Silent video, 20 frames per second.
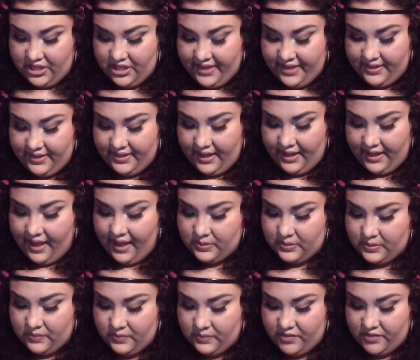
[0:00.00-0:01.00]
I think I
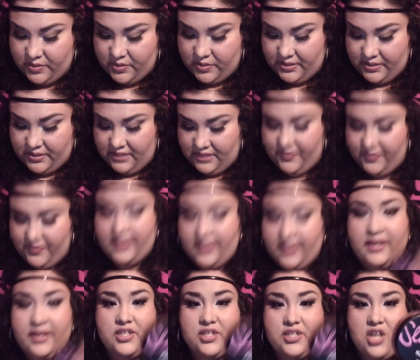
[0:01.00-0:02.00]
asked one for
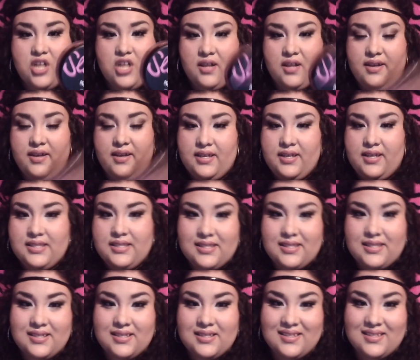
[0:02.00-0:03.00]
specifically in Chocolate
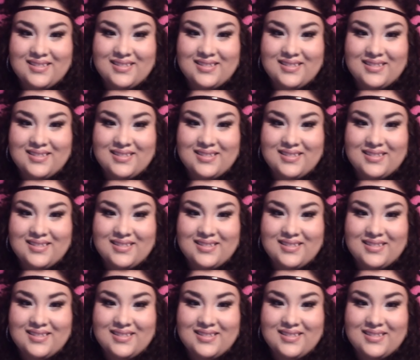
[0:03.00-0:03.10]
Kiss.